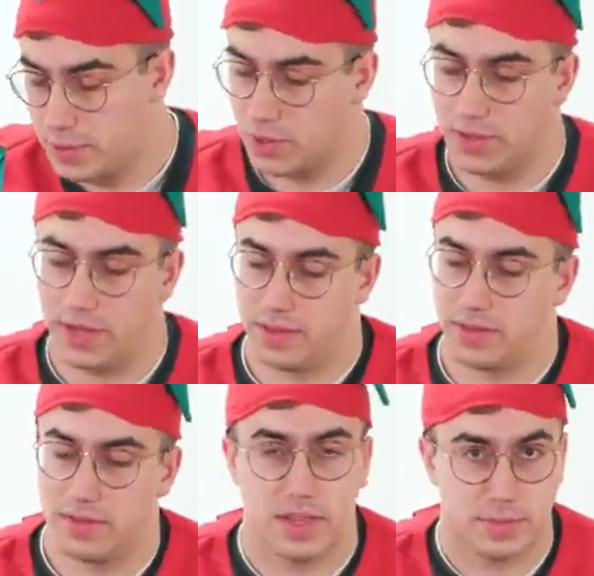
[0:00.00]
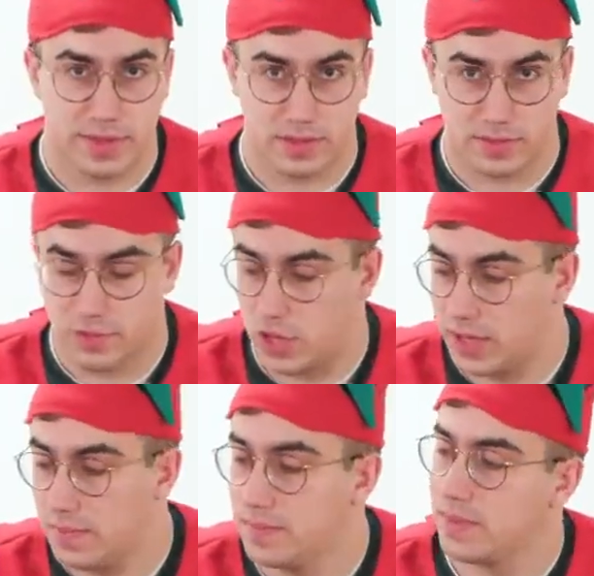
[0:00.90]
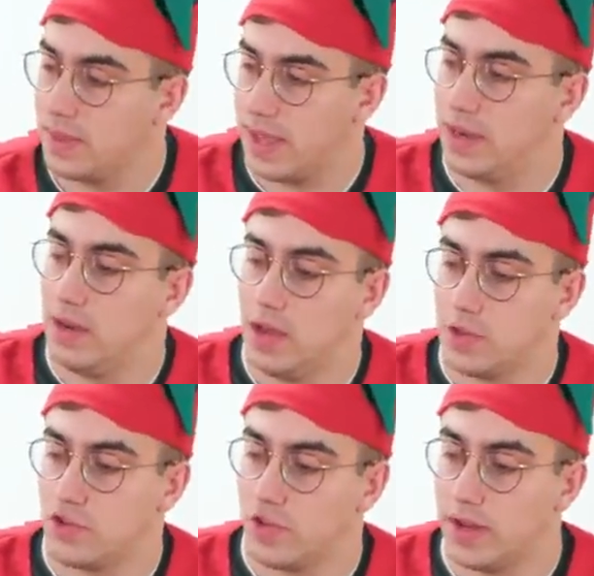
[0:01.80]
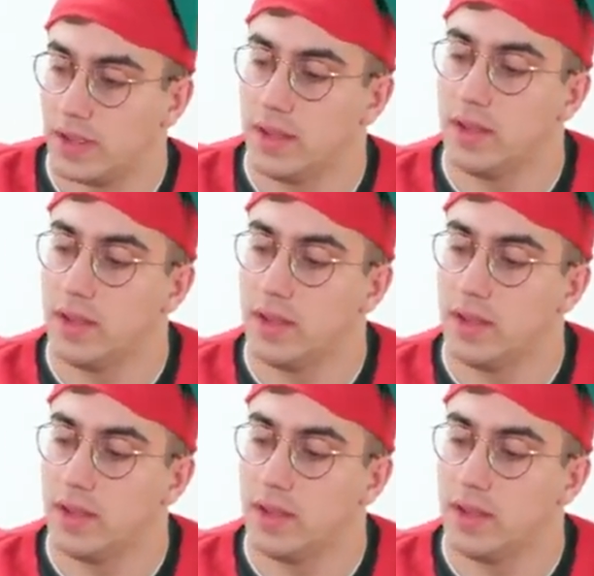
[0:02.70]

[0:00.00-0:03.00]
which contains 6 pieces of chicken, a large drink,